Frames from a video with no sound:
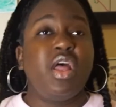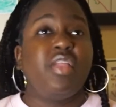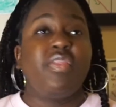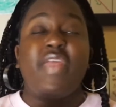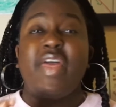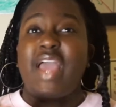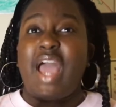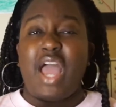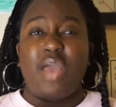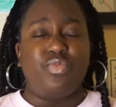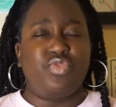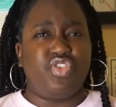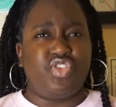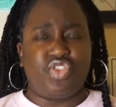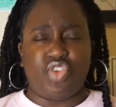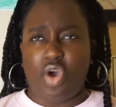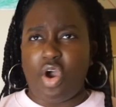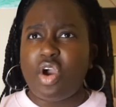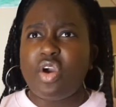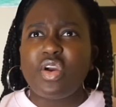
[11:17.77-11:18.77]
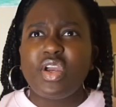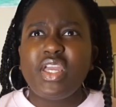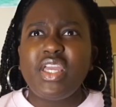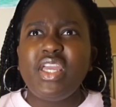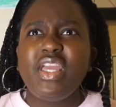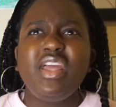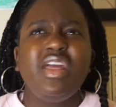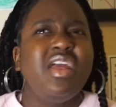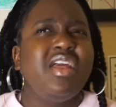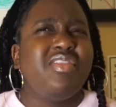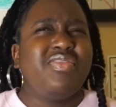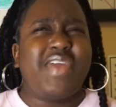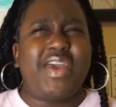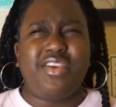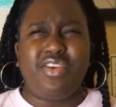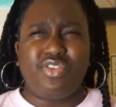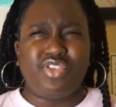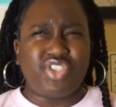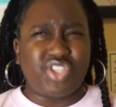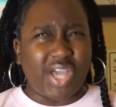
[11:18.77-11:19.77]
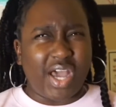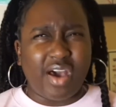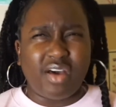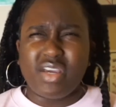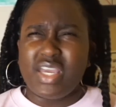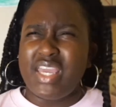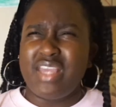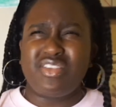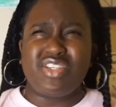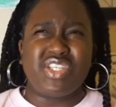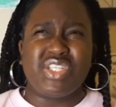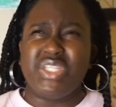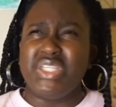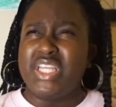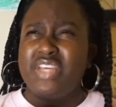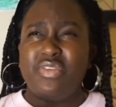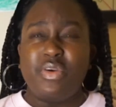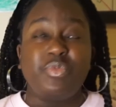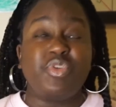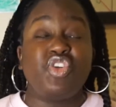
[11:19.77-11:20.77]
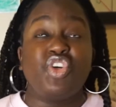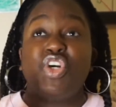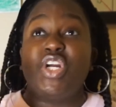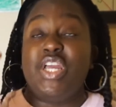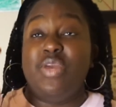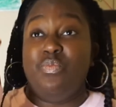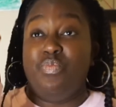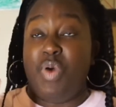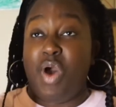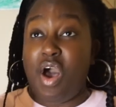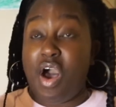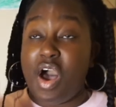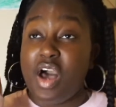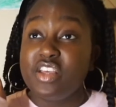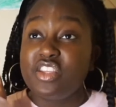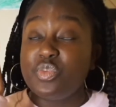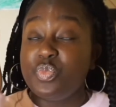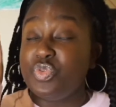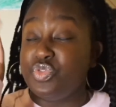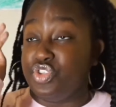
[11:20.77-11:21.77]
Like, I'm sorry that your child can't just live up to your impossible